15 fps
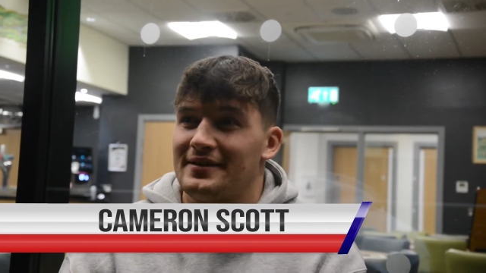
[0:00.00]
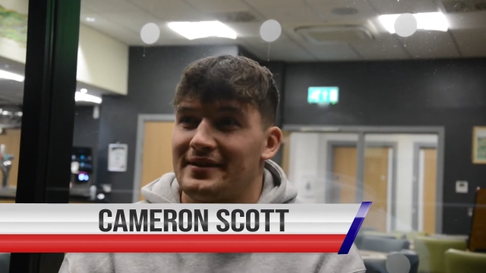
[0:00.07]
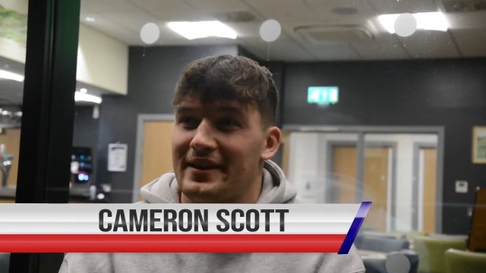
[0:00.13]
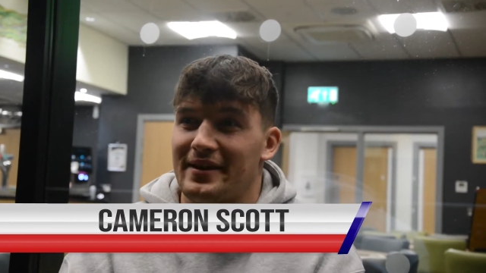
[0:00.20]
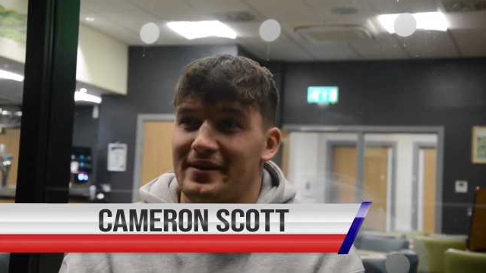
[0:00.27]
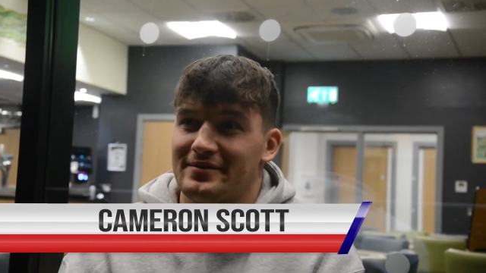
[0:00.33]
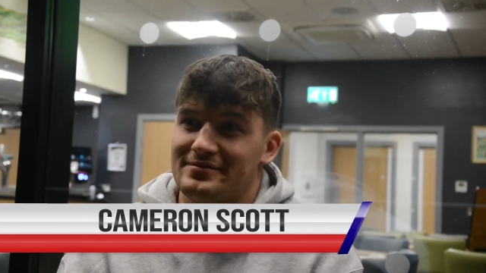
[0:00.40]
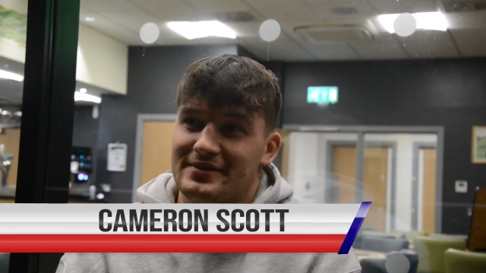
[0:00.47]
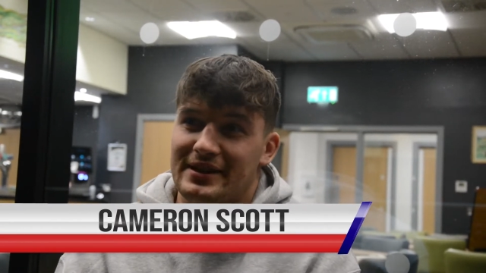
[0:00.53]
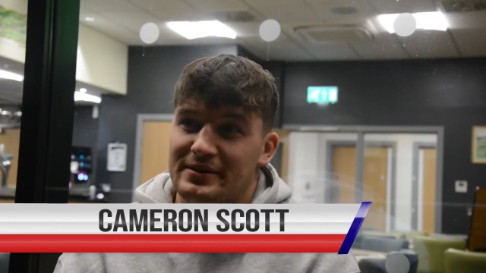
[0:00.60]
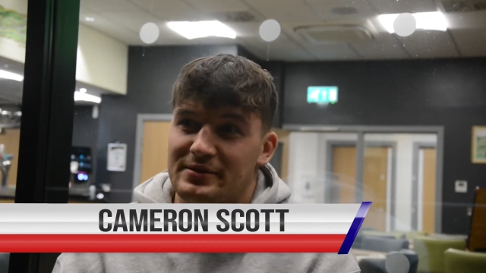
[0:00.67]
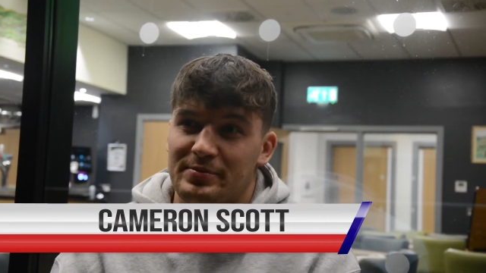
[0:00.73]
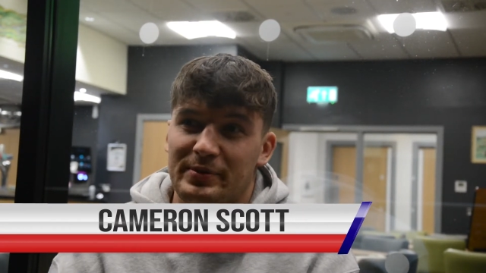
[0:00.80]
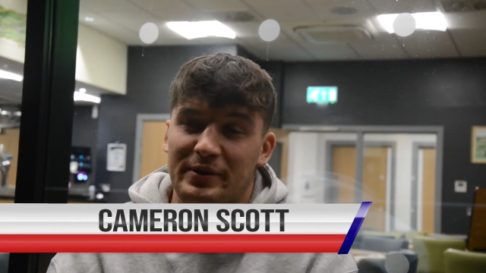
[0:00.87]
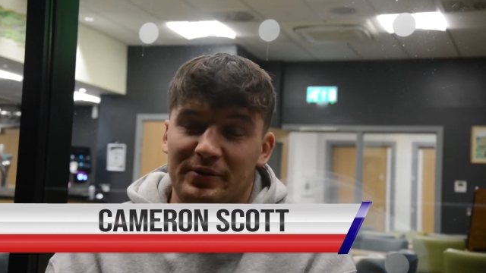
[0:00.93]
to get uh,
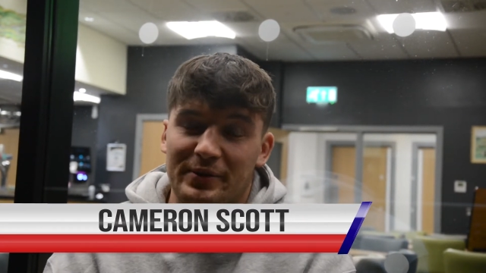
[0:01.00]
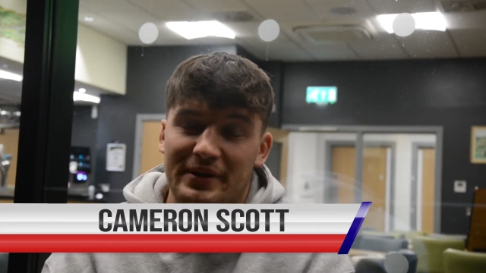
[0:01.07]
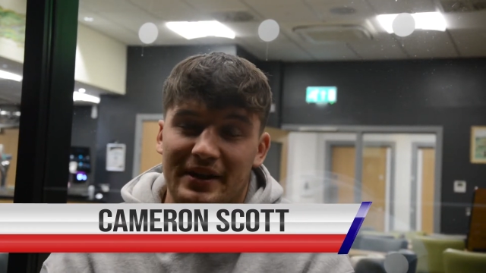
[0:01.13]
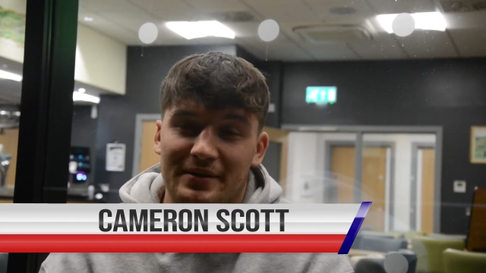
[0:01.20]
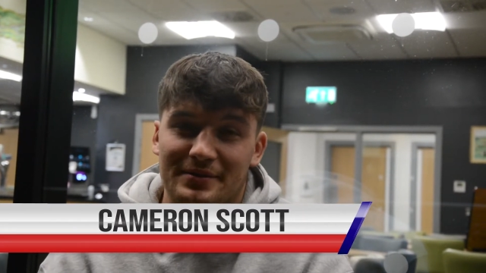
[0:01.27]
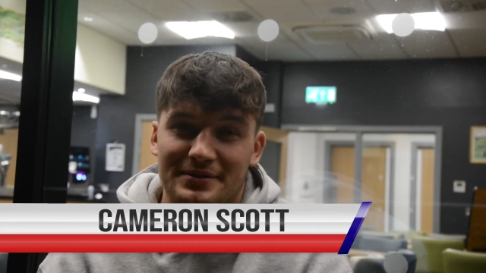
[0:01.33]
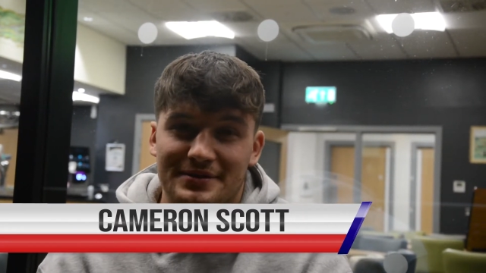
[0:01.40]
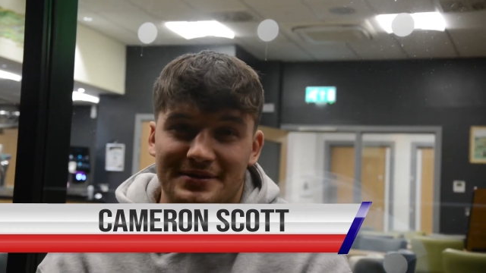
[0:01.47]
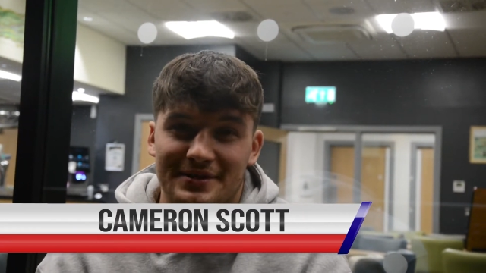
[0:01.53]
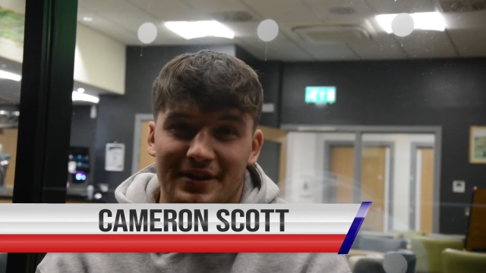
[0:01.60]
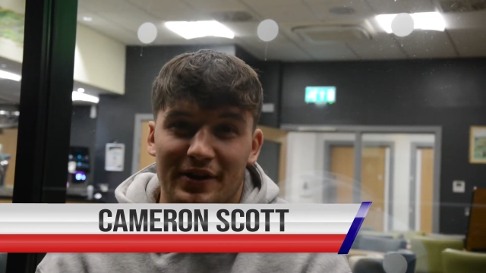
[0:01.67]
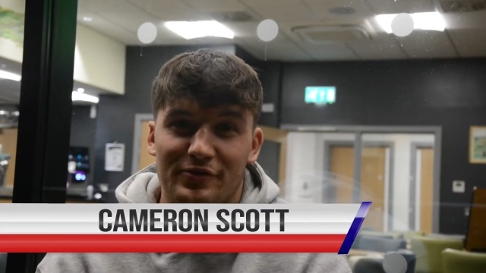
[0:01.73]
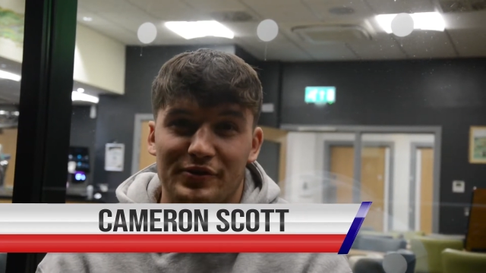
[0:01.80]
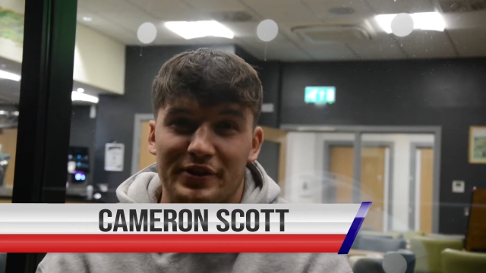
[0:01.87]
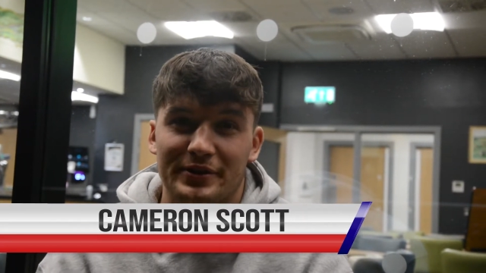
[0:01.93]
to play on the weekend was
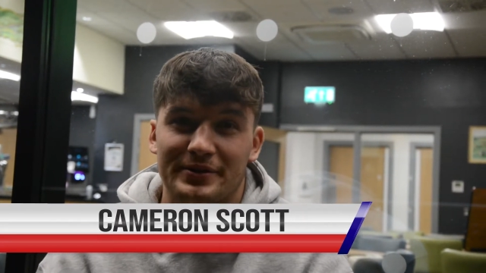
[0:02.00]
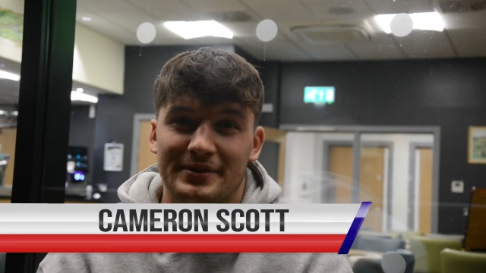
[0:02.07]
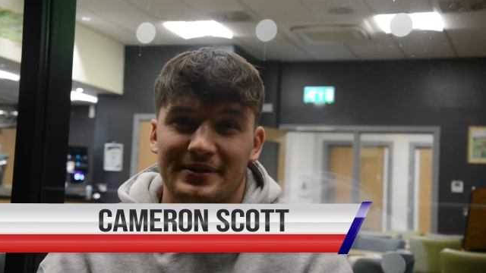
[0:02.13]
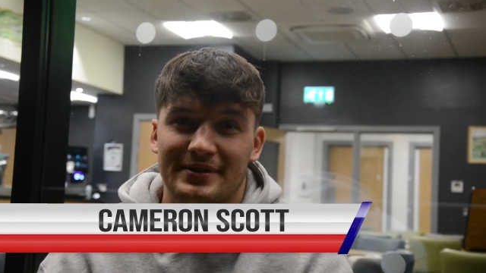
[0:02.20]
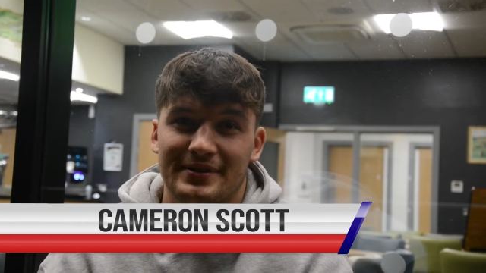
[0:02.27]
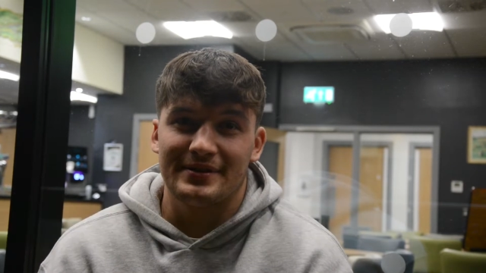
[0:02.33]
unreal.